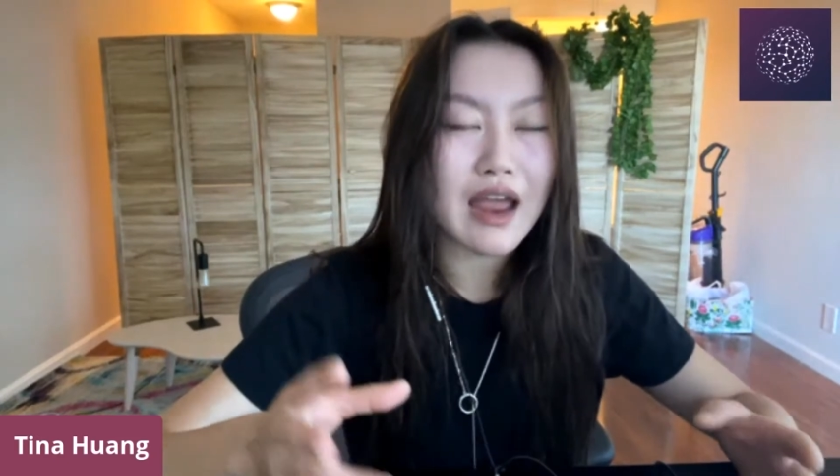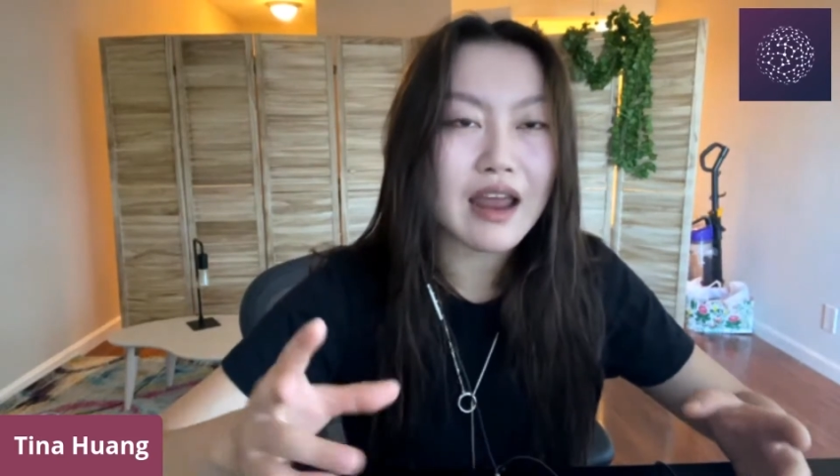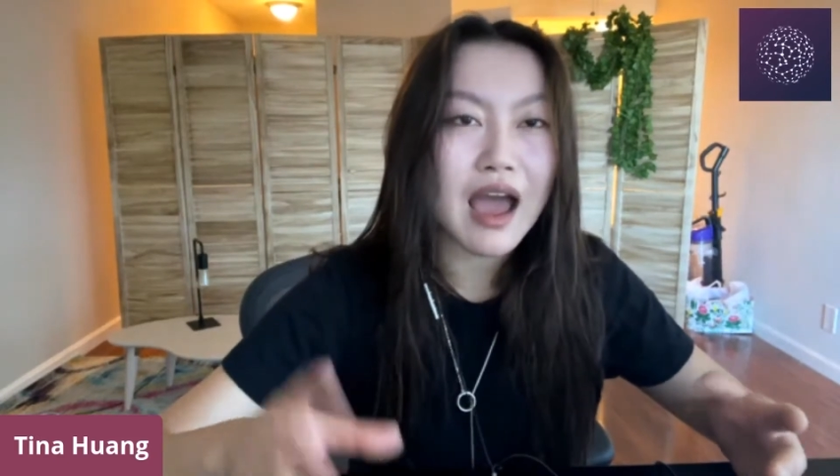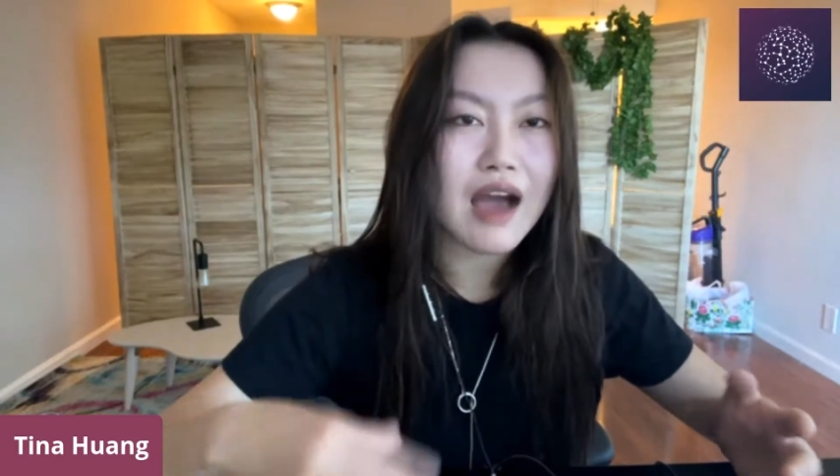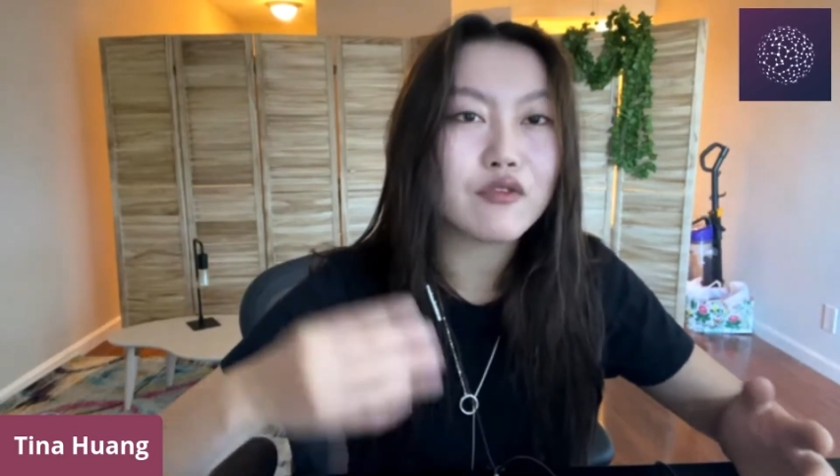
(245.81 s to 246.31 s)
and
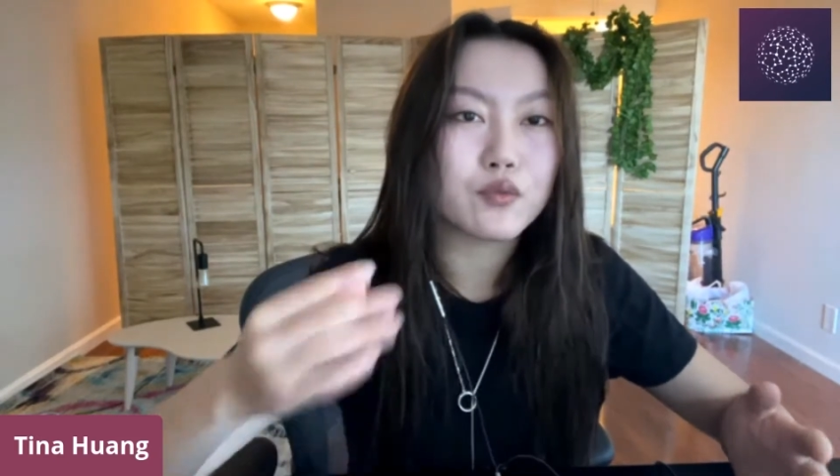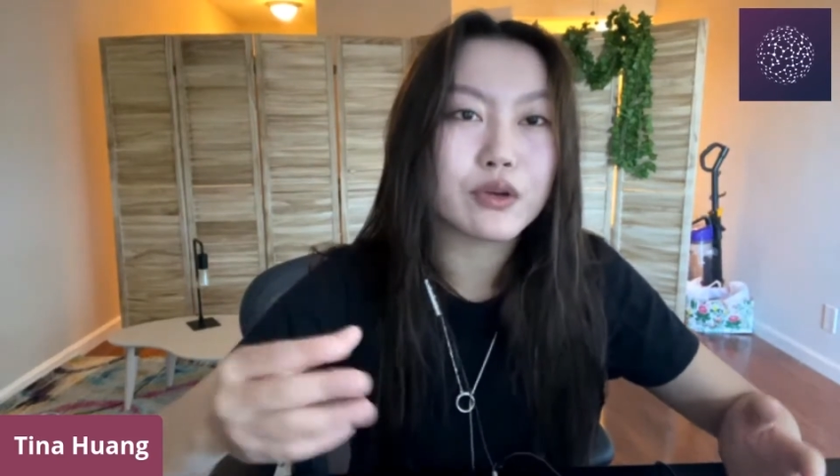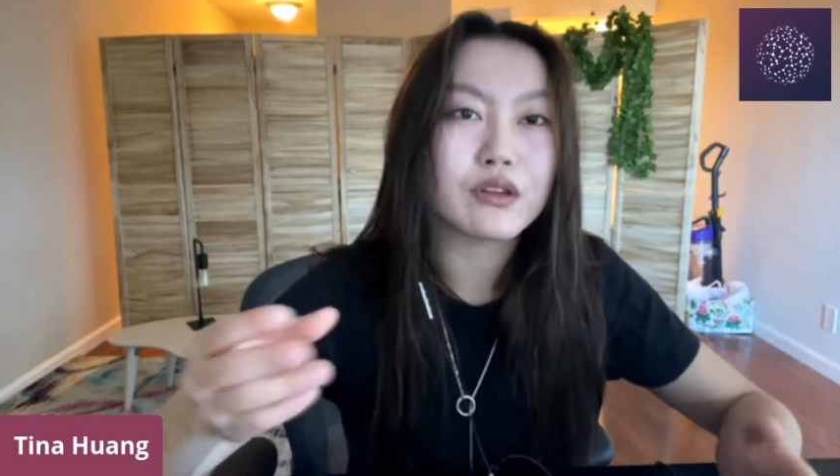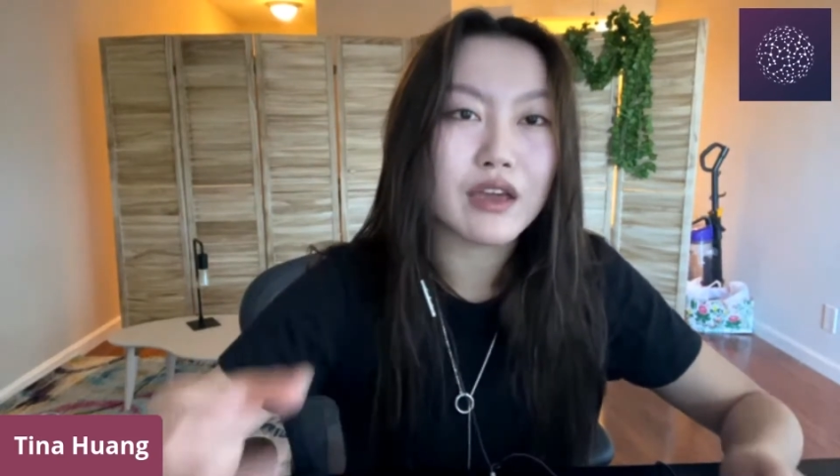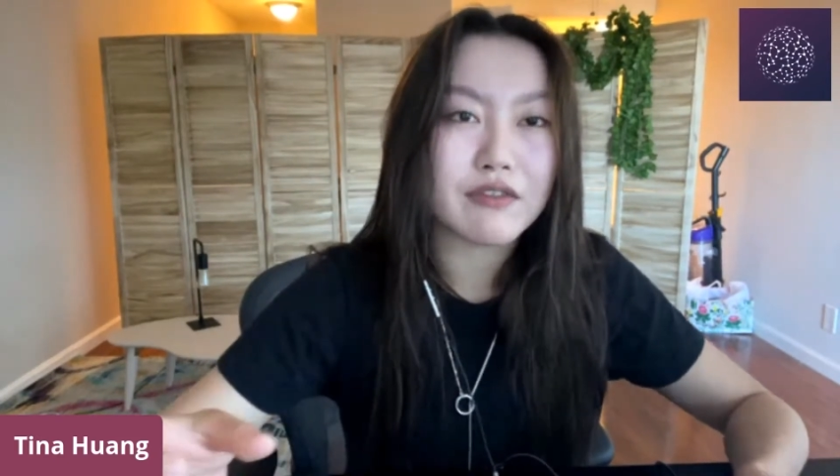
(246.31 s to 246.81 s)
have
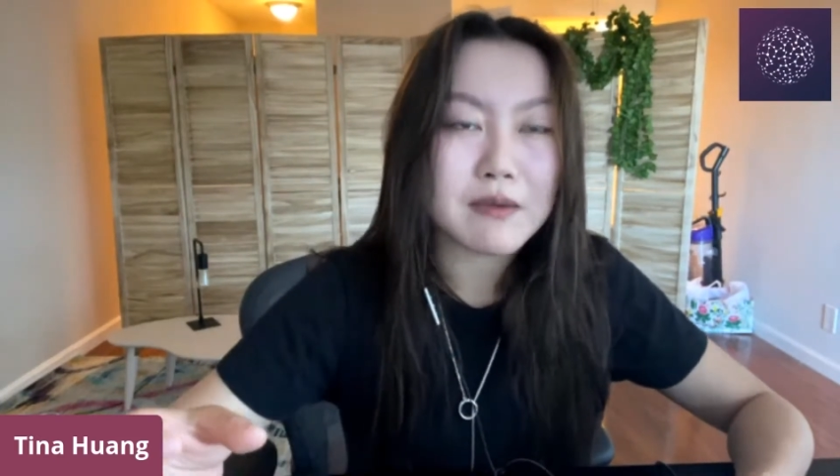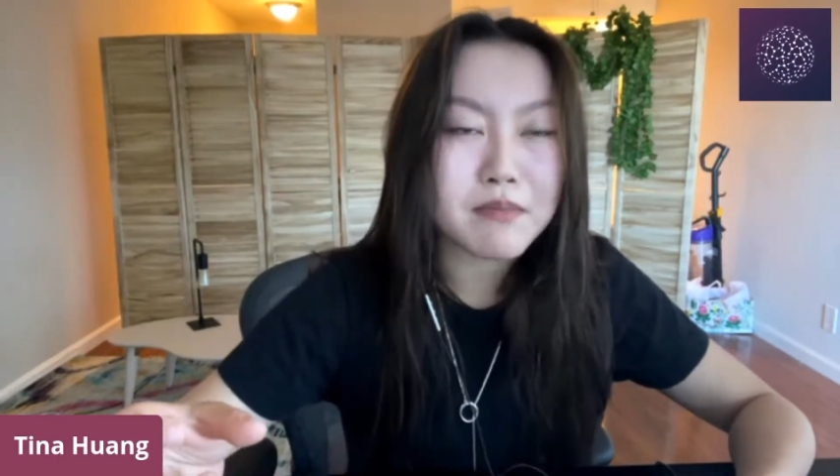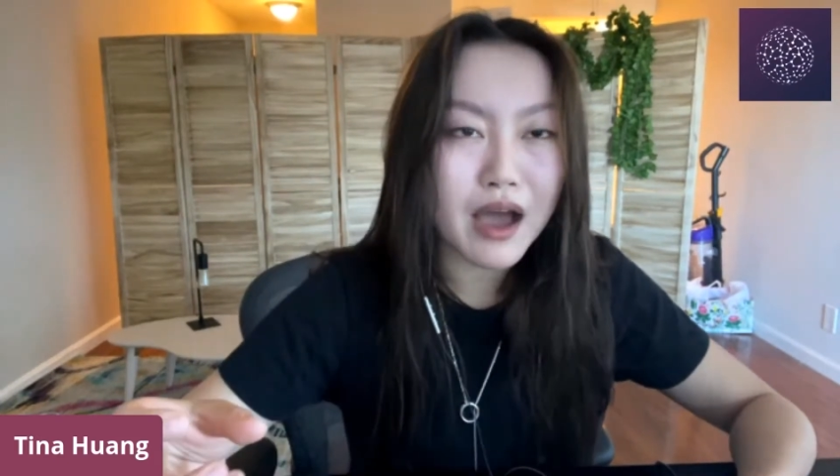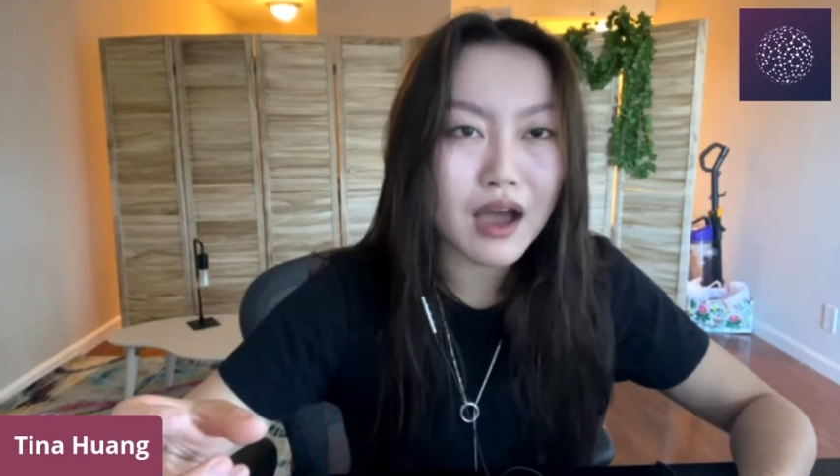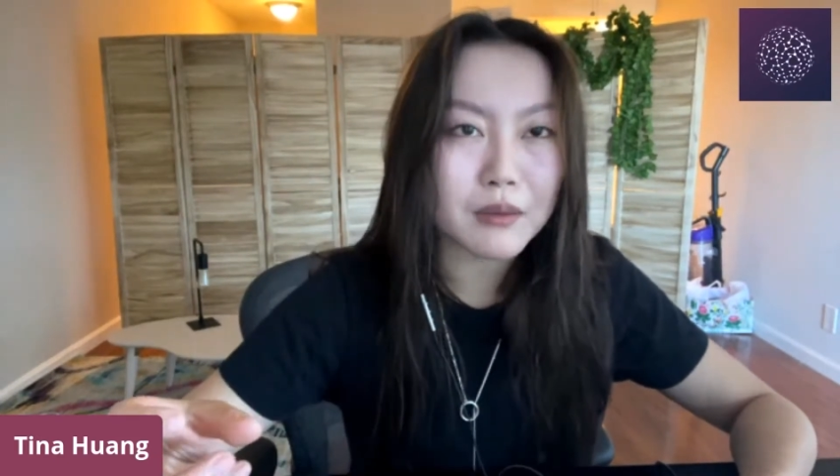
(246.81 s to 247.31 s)
real life
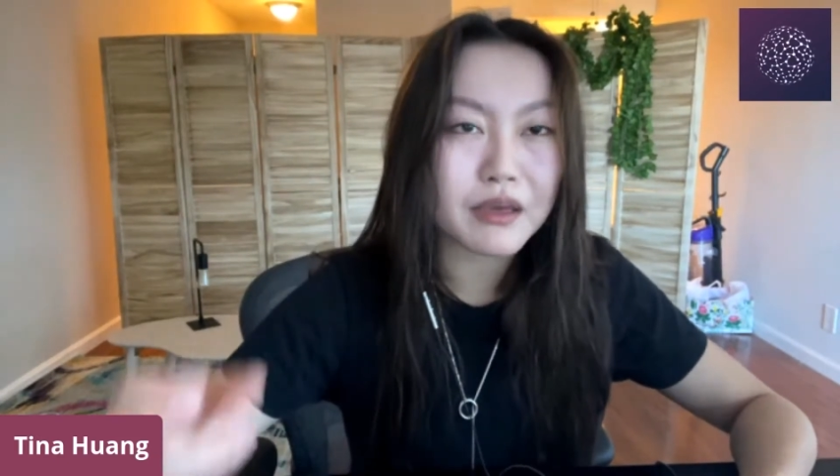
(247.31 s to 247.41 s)
impact,